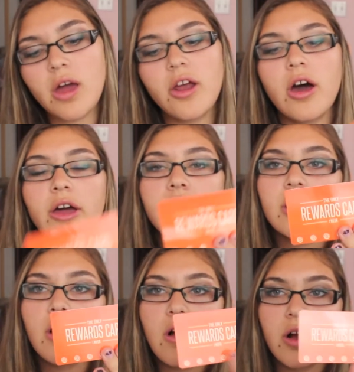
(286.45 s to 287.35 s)

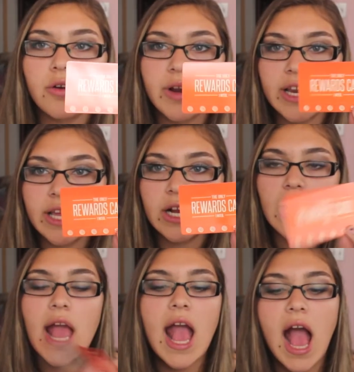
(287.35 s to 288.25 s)
on card right
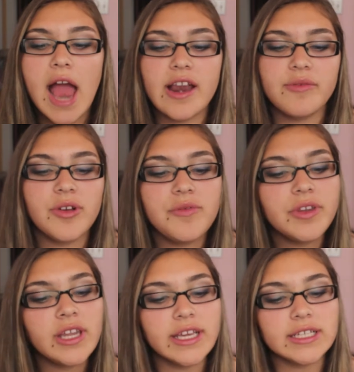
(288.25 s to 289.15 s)
here. I never
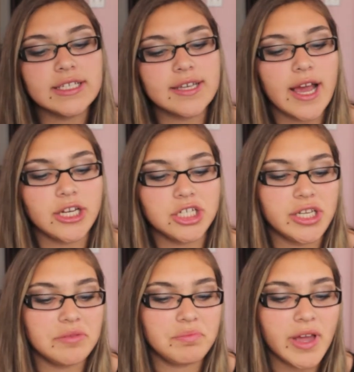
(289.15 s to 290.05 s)
even like
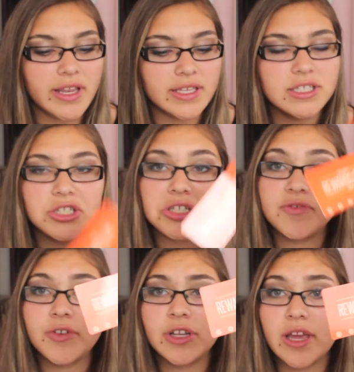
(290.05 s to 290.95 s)
detached it, but this is
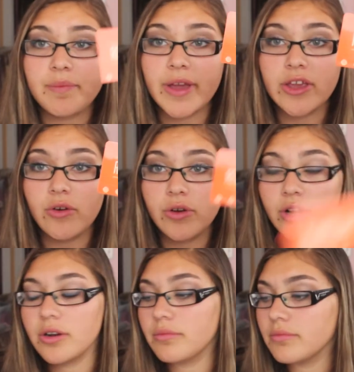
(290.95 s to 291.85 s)
just for like my
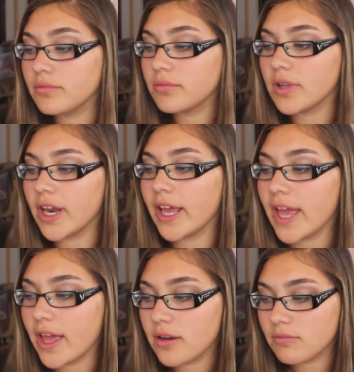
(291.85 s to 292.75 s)
yogurt that I
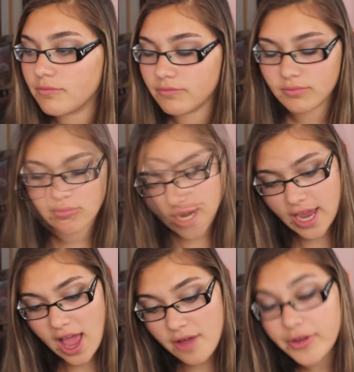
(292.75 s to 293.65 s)
get. And then I
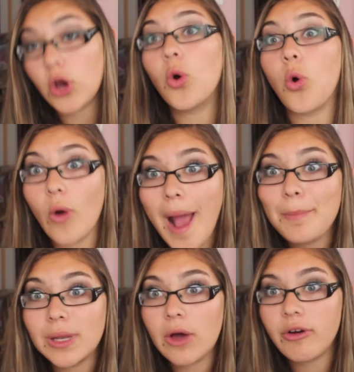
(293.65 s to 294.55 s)
have a
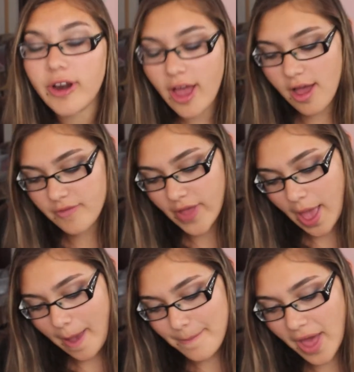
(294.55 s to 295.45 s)
crap load of
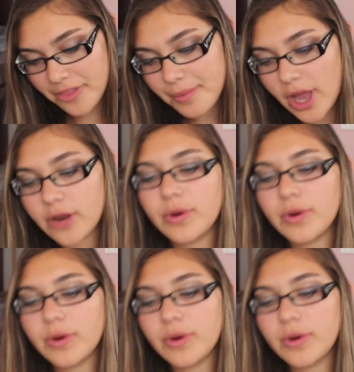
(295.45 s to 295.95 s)
Bath & Body